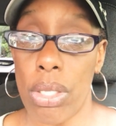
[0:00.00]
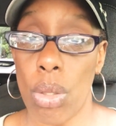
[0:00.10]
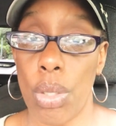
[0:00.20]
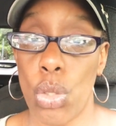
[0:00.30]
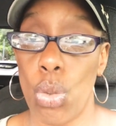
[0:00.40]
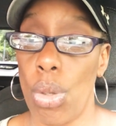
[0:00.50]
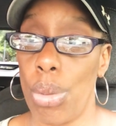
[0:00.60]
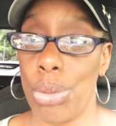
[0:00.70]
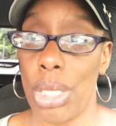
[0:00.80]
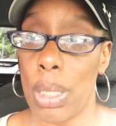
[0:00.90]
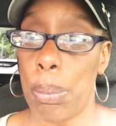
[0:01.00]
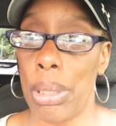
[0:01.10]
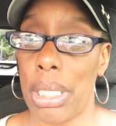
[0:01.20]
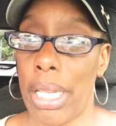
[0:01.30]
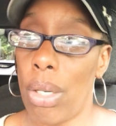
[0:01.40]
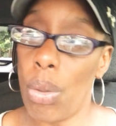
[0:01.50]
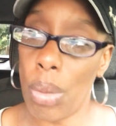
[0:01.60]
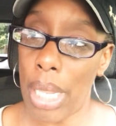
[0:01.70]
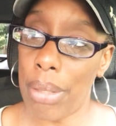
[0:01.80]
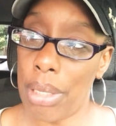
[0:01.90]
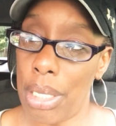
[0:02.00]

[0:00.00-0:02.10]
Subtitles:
so that you don't just put that goal out there